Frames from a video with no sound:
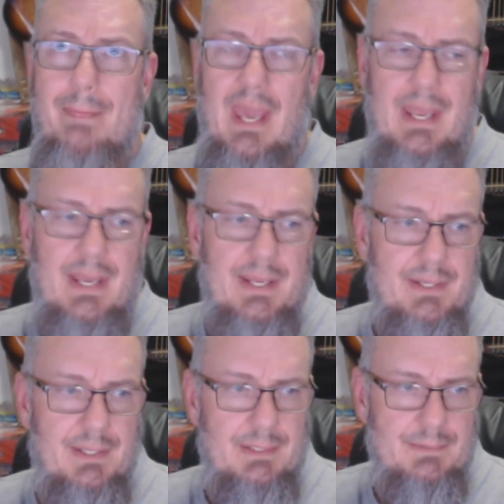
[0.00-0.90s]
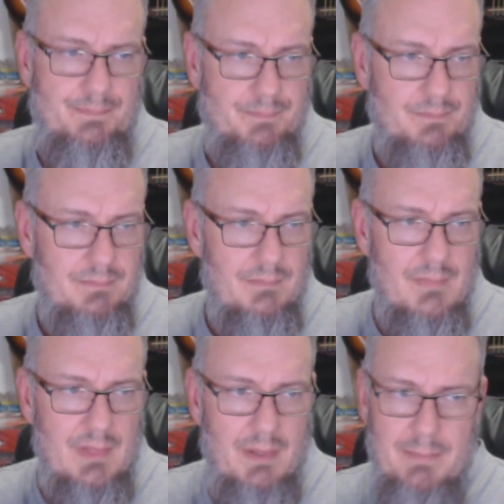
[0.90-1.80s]
And
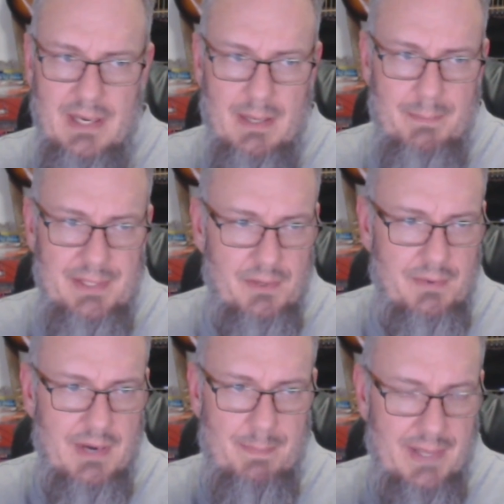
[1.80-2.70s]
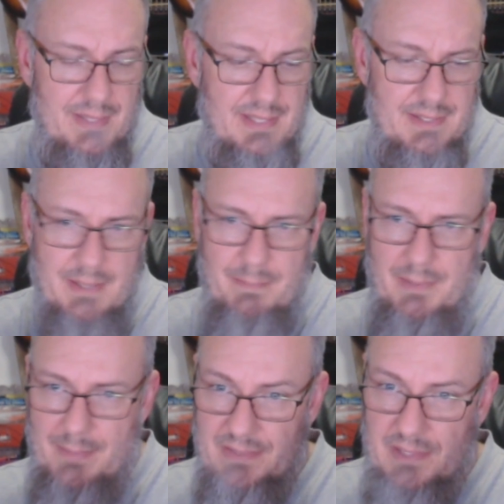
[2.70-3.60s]
man, I beat the crap out of that thing.
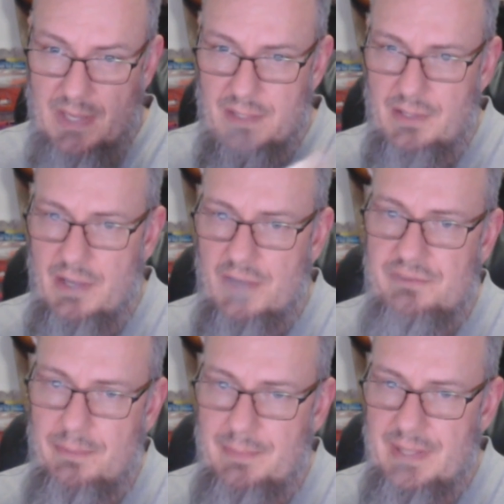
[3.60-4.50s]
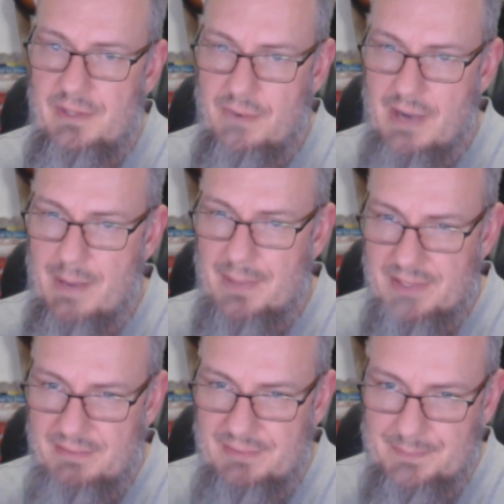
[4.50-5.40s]
But my toddler also beat the crap out
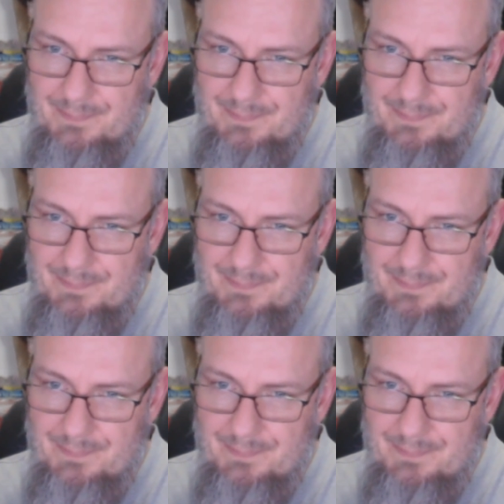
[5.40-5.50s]
of it.